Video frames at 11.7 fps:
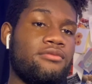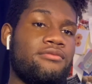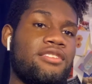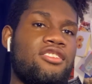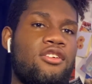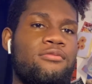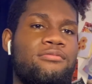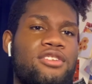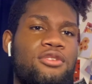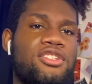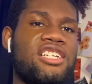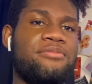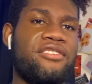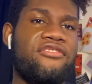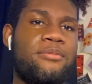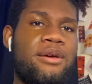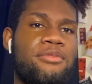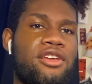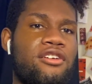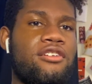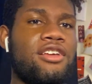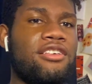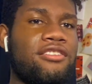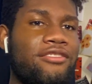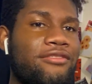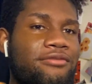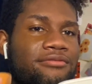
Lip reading: Don't judge me for my mirror either.